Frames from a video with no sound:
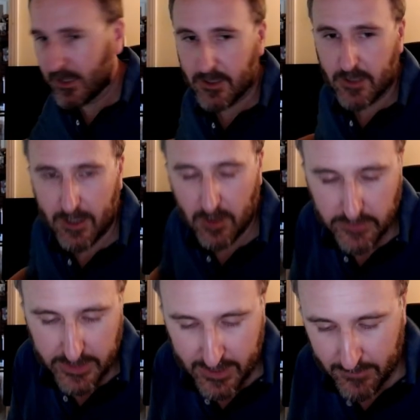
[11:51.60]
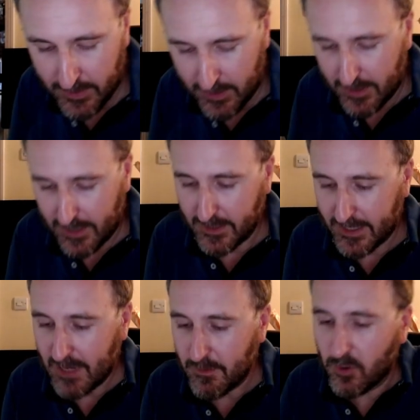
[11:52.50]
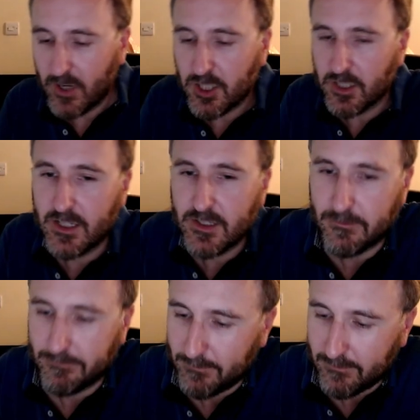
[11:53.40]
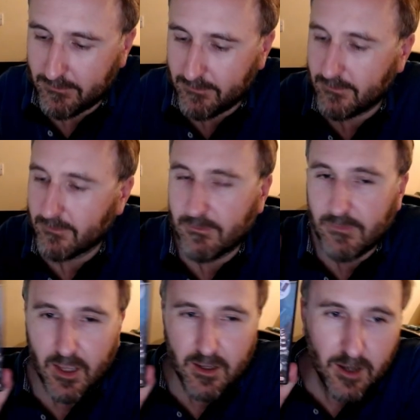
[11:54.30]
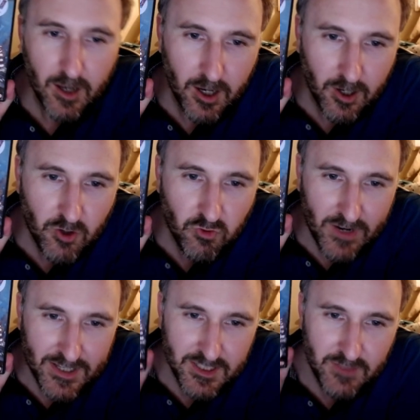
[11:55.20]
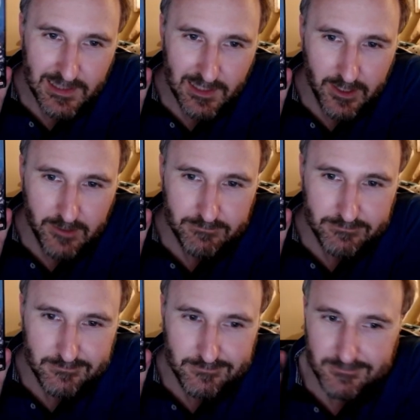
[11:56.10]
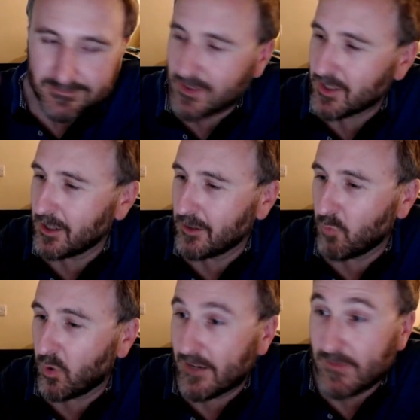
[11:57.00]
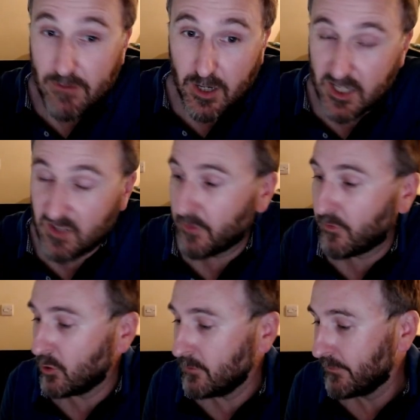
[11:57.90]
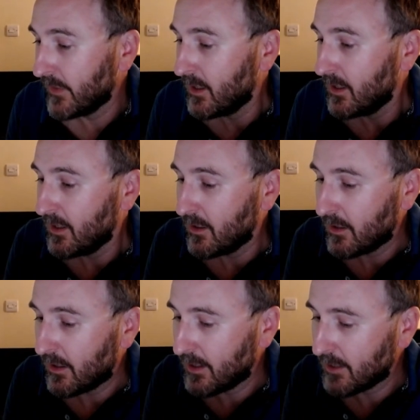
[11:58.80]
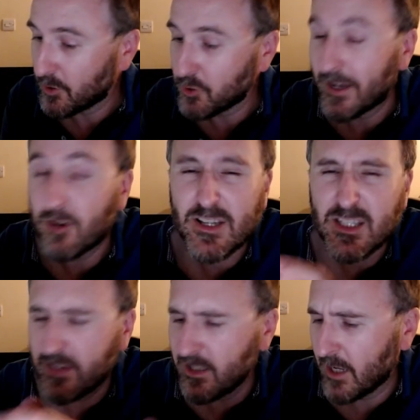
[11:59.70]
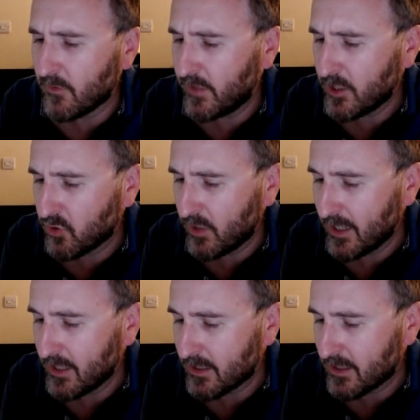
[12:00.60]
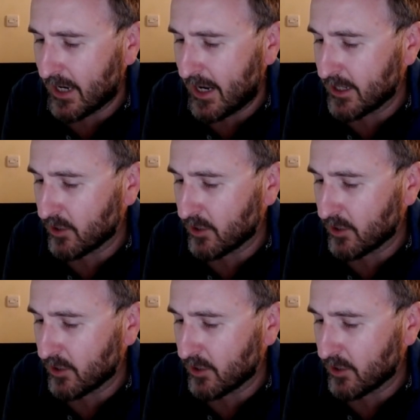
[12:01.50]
that over there. And the game in question is Aggressive Inline. So one I've never heard of before. Aggressive Inline featuring Tag